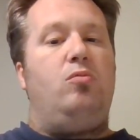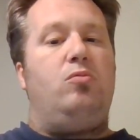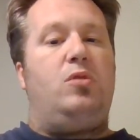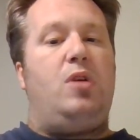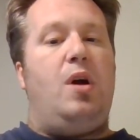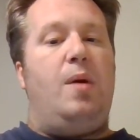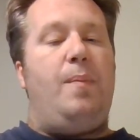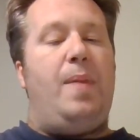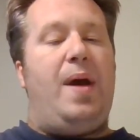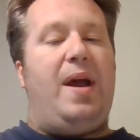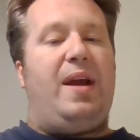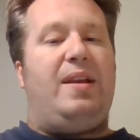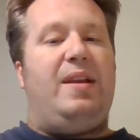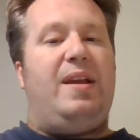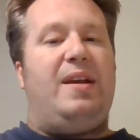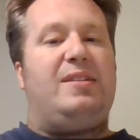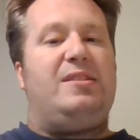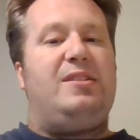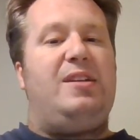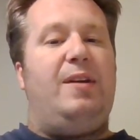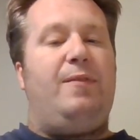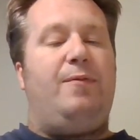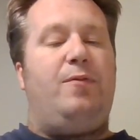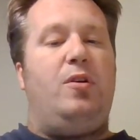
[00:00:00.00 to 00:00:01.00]
Come back
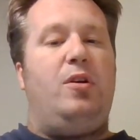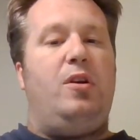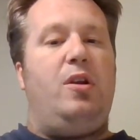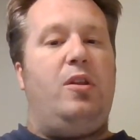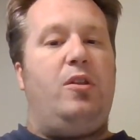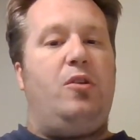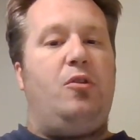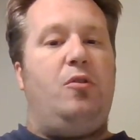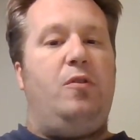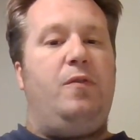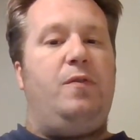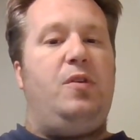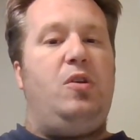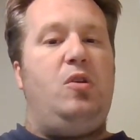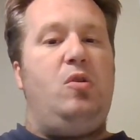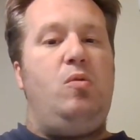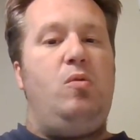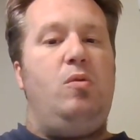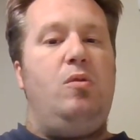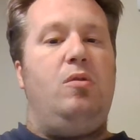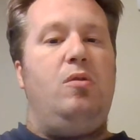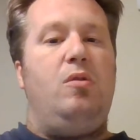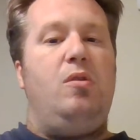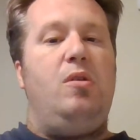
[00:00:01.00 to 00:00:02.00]
next time for another
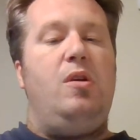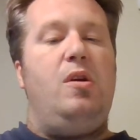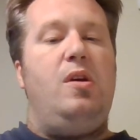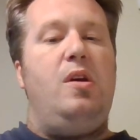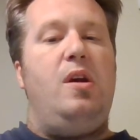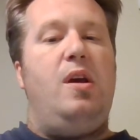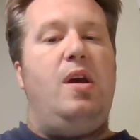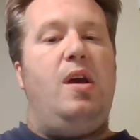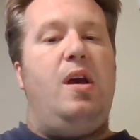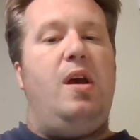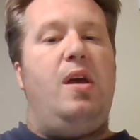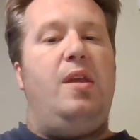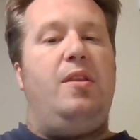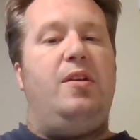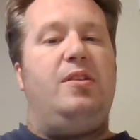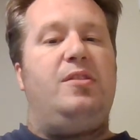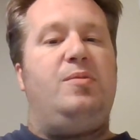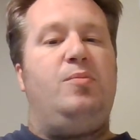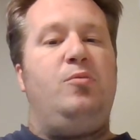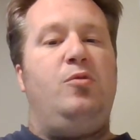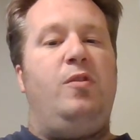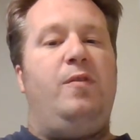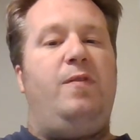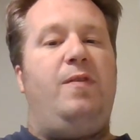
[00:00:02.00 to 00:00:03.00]
review. This
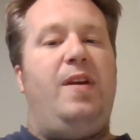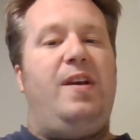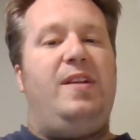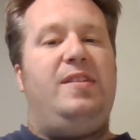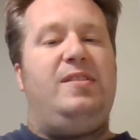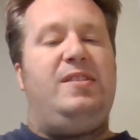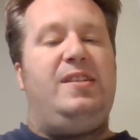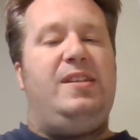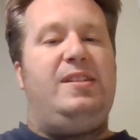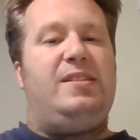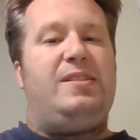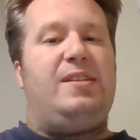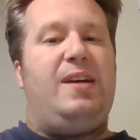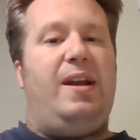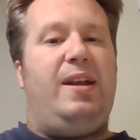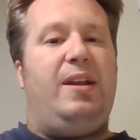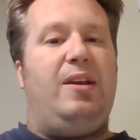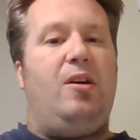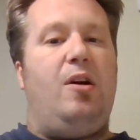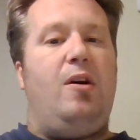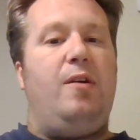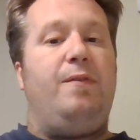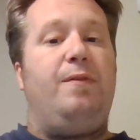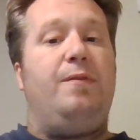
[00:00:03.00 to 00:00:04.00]
is Movie Fan Z
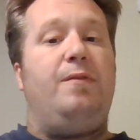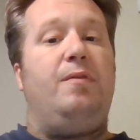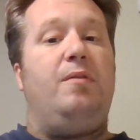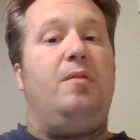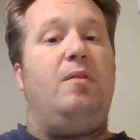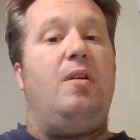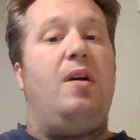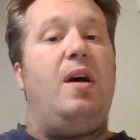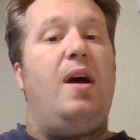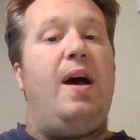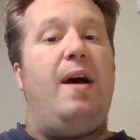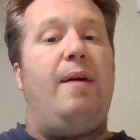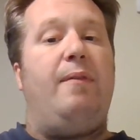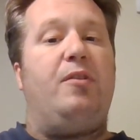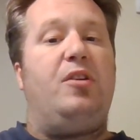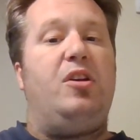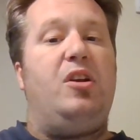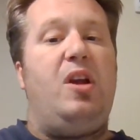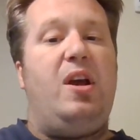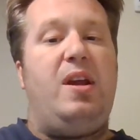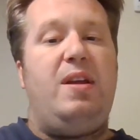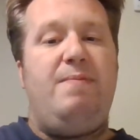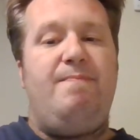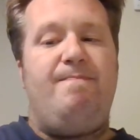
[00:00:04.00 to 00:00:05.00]
signing off. Have a good
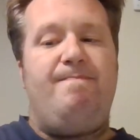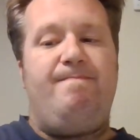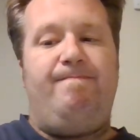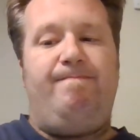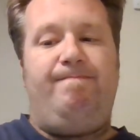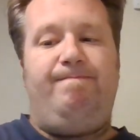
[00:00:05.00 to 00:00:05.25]
night.